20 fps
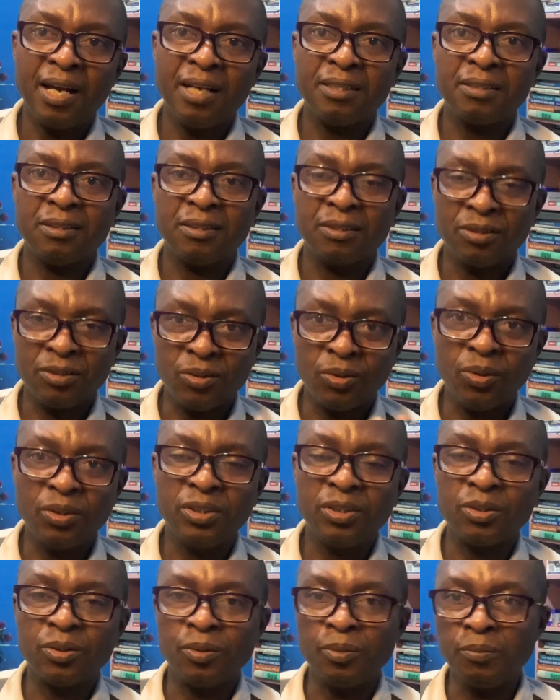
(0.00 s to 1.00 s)
has done
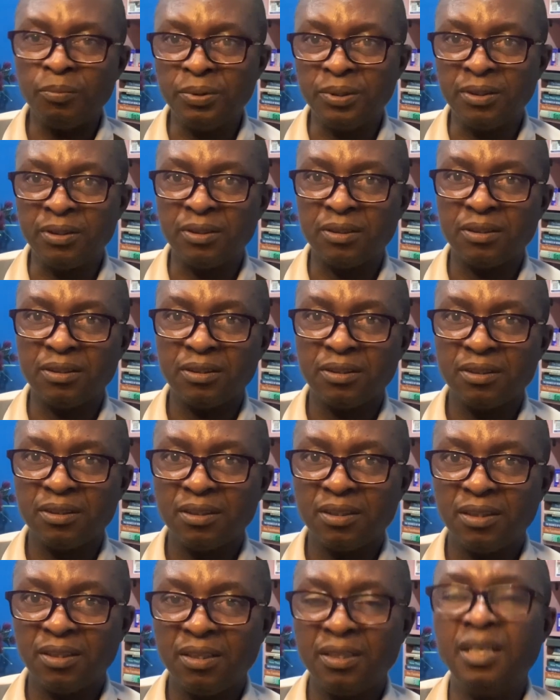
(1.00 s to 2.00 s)
his own bit.
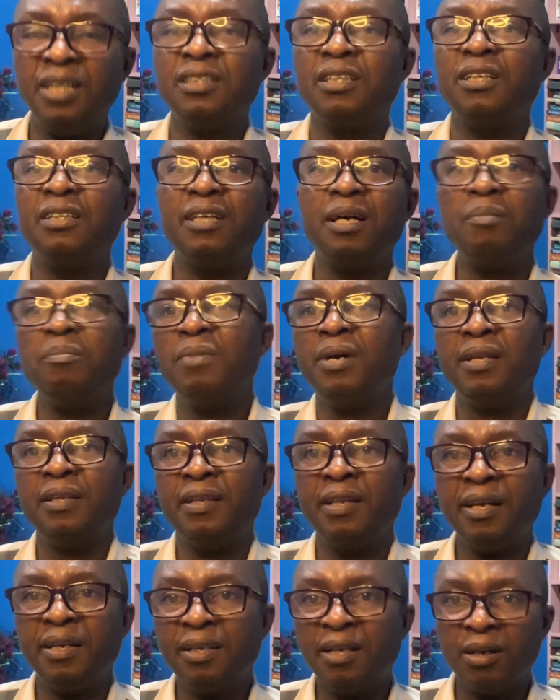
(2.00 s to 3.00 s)
There's another man
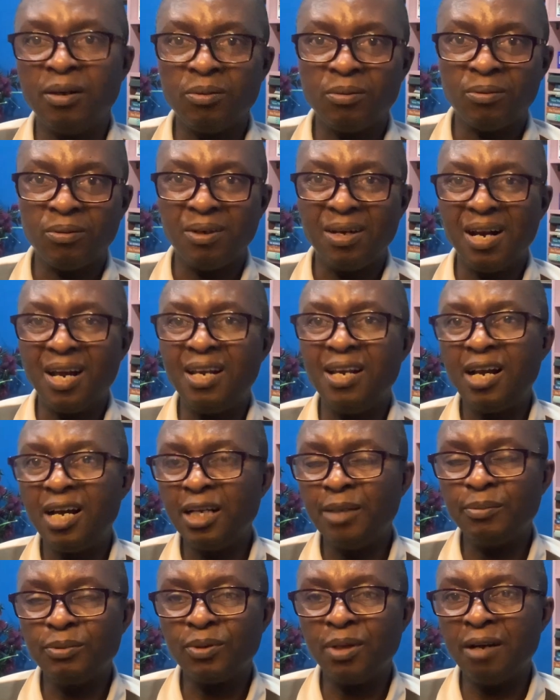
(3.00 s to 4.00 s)
there now. Allow
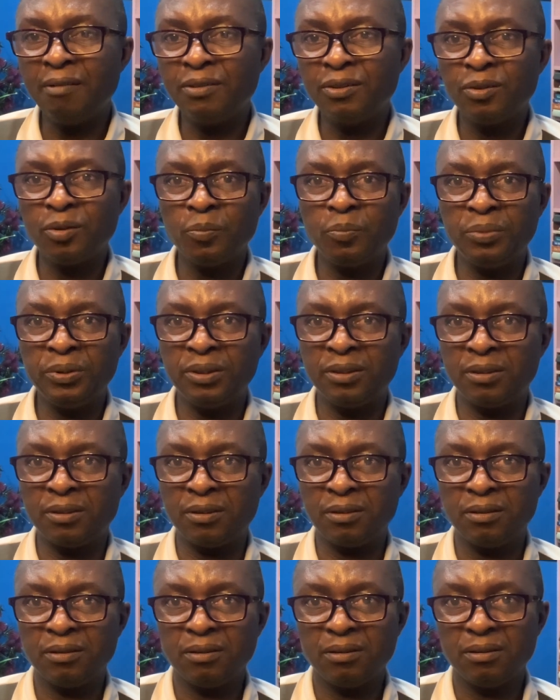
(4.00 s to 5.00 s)
him to have his own
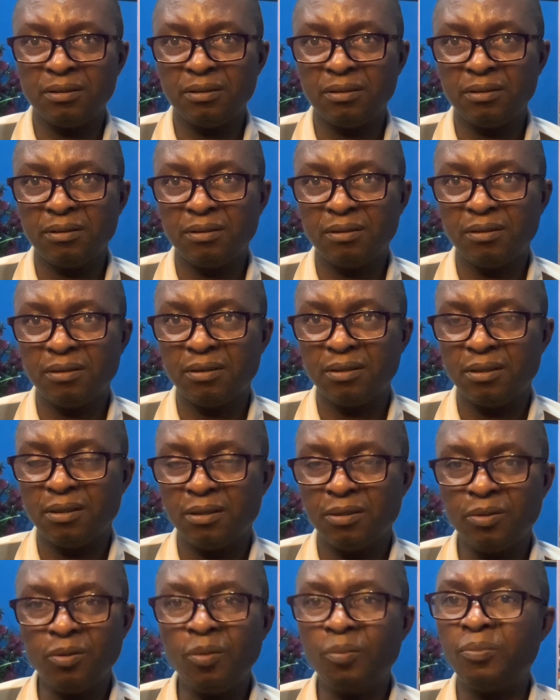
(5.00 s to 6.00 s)
peace.
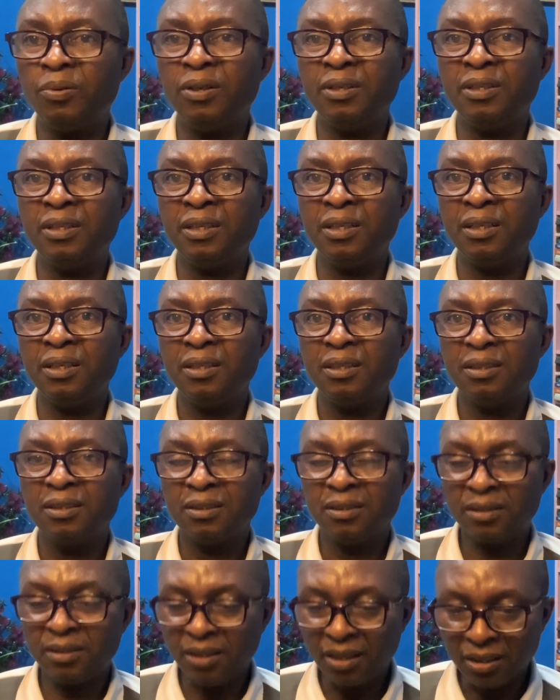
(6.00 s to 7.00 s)
Nobody
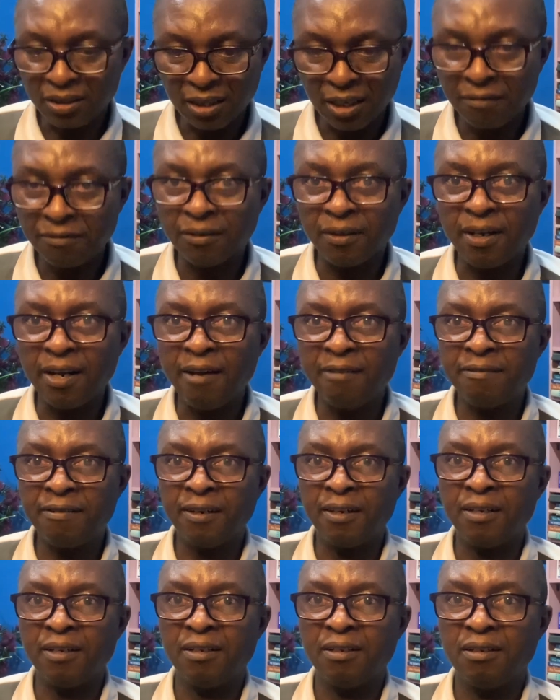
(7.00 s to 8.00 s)
stays here
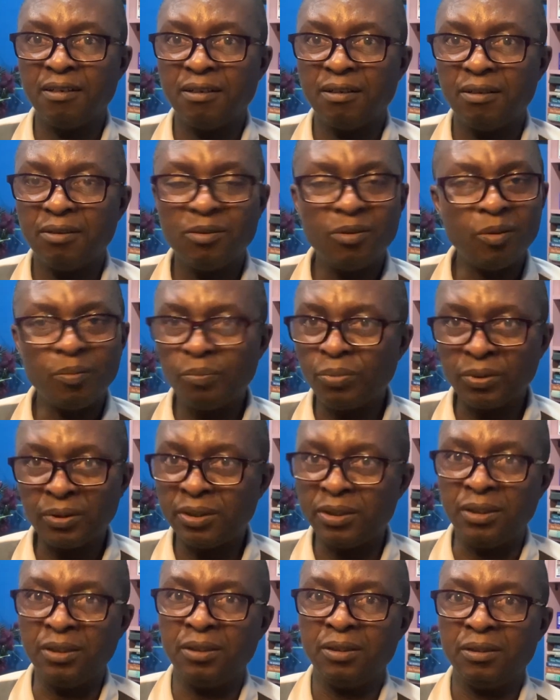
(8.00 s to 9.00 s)
forever.
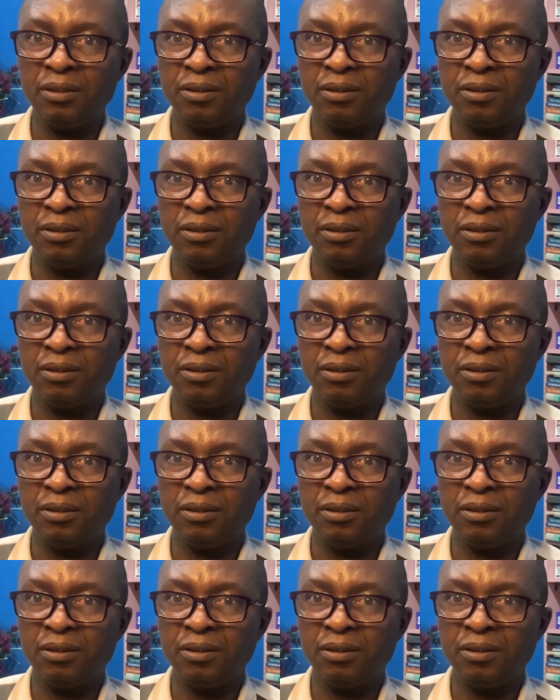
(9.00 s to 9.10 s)
Nobody.